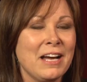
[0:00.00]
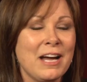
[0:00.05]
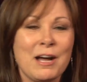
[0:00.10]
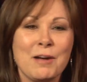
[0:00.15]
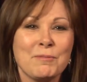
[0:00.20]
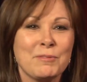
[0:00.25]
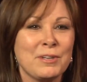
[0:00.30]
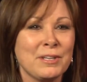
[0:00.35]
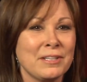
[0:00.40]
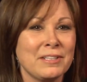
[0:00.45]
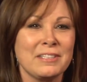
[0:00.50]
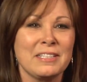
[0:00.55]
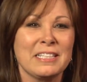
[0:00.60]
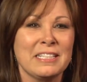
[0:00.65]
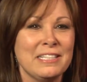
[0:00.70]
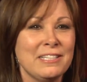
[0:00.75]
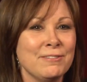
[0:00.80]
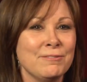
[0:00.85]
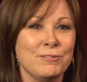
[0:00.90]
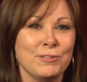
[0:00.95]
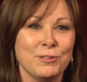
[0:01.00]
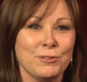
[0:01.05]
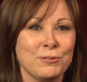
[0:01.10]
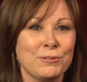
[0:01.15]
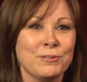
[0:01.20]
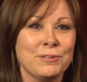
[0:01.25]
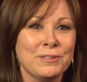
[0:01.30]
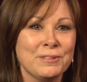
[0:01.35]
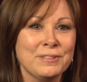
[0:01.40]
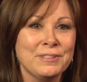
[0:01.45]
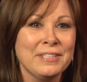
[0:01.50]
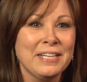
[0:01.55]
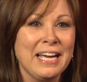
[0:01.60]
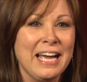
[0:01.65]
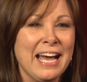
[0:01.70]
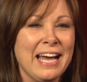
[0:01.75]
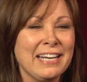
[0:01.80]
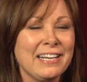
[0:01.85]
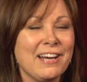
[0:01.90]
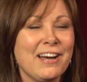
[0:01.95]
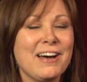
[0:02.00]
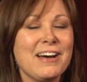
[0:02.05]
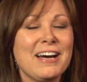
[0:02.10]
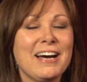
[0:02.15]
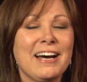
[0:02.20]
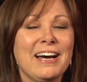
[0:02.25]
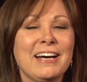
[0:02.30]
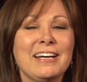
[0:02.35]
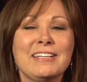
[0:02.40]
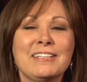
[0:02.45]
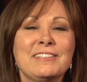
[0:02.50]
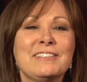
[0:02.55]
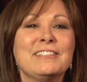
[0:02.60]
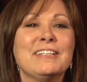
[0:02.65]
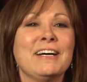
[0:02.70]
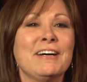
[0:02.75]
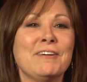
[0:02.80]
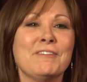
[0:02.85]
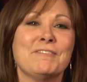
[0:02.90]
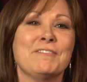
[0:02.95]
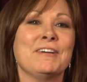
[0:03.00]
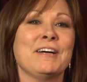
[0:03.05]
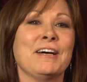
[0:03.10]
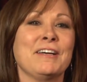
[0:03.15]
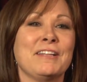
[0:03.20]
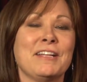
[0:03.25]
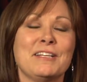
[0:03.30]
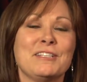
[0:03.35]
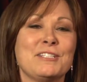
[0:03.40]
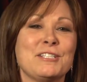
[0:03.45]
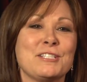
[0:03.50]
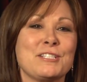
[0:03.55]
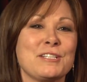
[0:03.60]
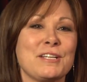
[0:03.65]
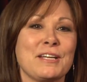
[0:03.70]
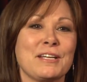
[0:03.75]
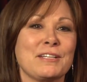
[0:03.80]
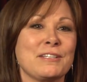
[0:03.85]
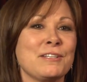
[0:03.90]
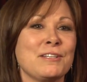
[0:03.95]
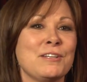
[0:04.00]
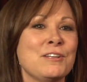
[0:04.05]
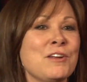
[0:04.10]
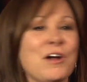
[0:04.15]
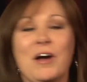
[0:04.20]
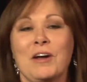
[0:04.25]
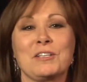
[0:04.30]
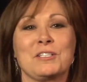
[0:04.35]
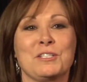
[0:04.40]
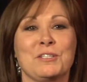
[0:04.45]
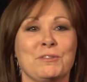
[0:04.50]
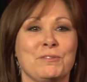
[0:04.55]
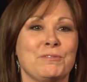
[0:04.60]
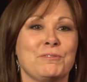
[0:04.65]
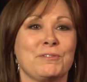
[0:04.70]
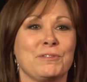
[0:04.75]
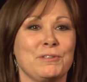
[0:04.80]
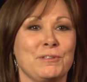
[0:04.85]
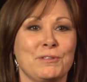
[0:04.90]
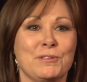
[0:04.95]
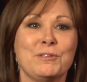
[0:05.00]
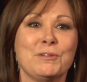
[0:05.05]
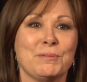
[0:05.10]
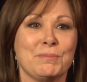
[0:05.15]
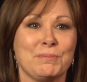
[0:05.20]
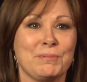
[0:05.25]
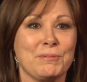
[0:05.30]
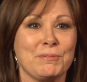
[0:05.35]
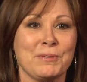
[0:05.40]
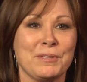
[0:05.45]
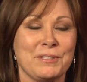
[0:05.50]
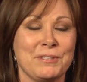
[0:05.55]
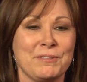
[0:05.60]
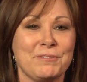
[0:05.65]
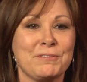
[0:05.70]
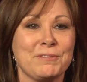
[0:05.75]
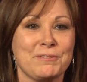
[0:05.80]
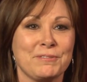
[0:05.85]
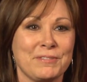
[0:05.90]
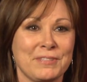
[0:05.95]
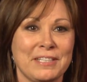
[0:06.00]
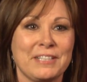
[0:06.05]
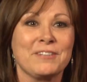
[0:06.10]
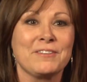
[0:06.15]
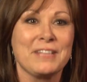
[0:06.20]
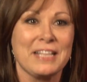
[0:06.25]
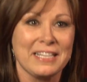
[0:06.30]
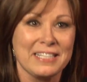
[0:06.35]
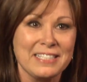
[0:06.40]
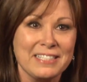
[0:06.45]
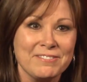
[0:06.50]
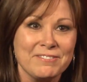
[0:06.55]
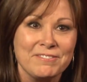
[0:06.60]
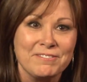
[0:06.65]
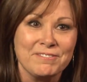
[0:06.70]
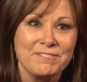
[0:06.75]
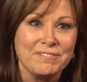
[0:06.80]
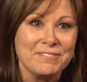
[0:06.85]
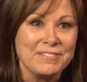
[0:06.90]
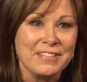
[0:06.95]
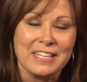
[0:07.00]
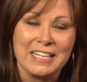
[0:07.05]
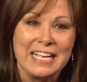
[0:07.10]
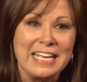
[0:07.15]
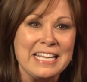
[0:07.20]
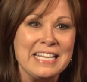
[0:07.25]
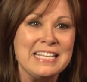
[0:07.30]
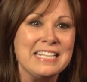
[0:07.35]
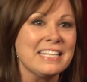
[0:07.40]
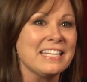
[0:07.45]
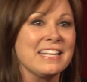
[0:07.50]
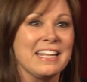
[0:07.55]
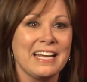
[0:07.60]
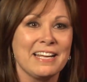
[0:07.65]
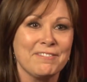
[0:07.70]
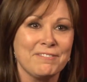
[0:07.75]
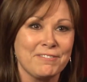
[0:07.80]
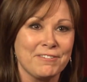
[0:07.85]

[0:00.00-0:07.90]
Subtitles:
I'm gonna leave you. And I love how that just like knocks you for a loop when you hear the end of that